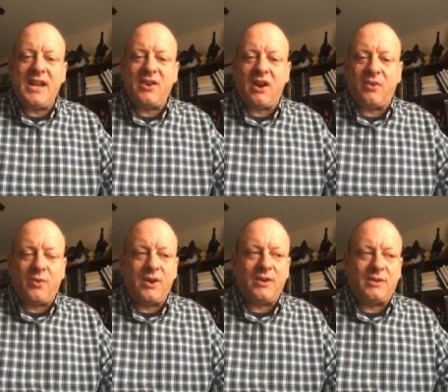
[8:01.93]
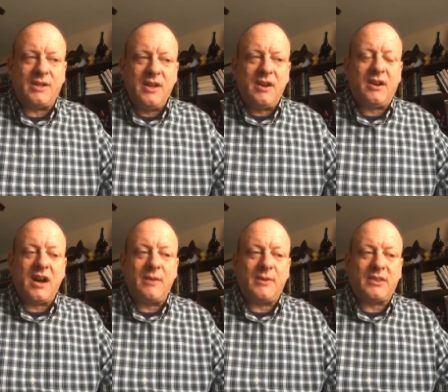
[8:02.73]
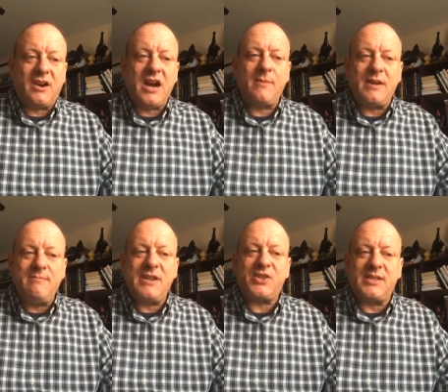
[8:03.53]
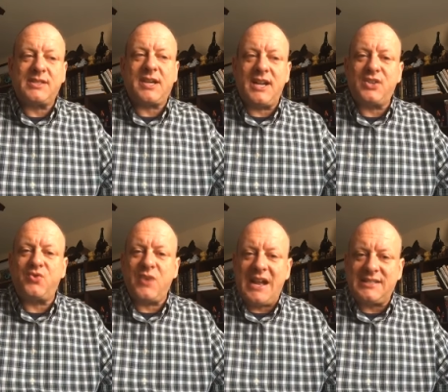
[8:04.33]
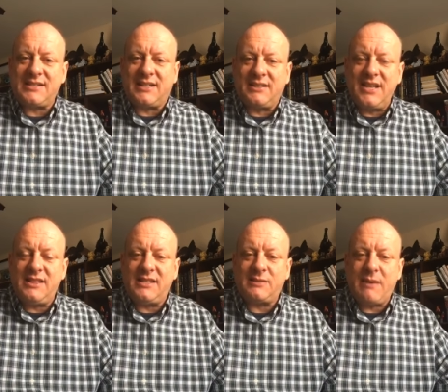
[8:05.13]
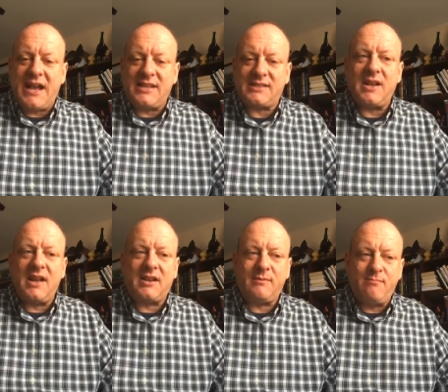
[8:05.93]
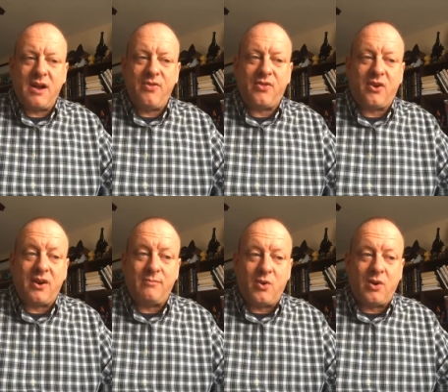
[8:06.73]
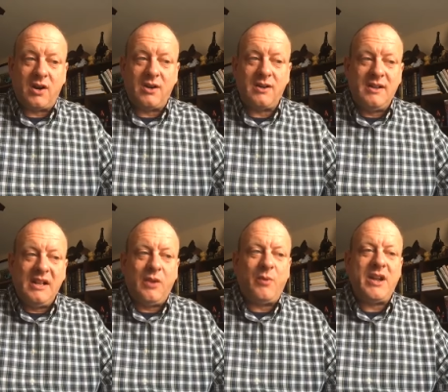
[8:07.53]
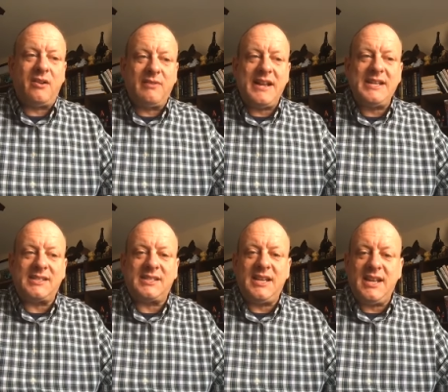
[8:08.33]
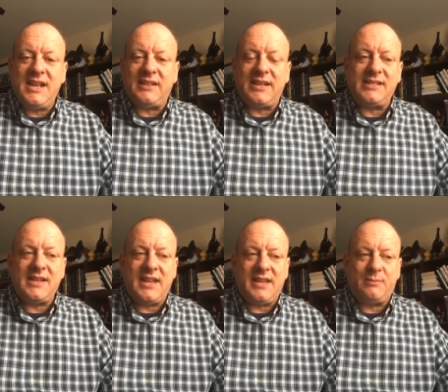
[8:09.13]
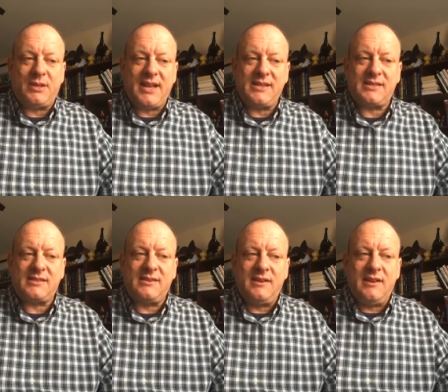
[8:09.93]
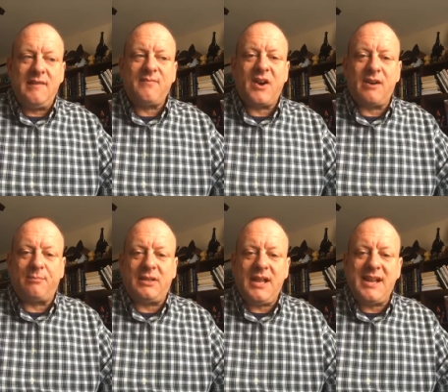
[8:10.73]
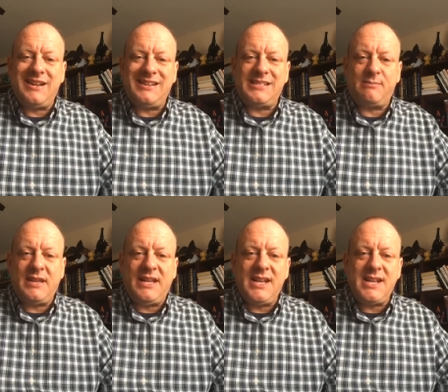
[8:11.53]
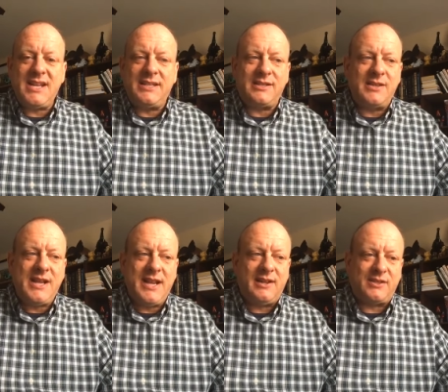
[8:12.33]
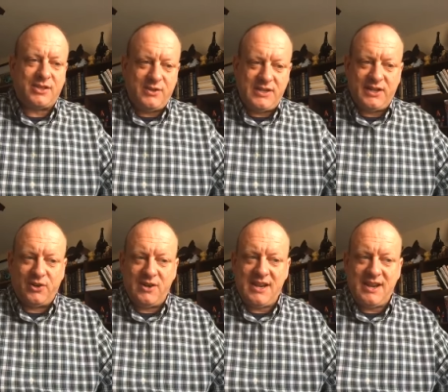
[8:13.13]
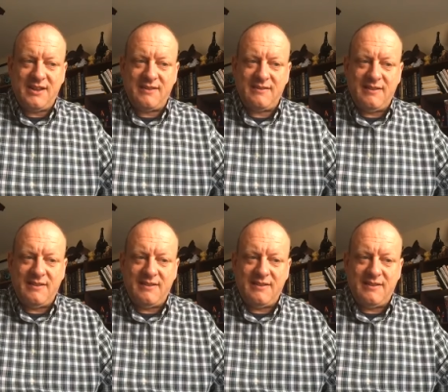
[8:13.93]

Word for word: in our world, car- with carbon emissions cut drastically this past month or more, we already see healing taking place. Our planet is beginning to heal to a degree.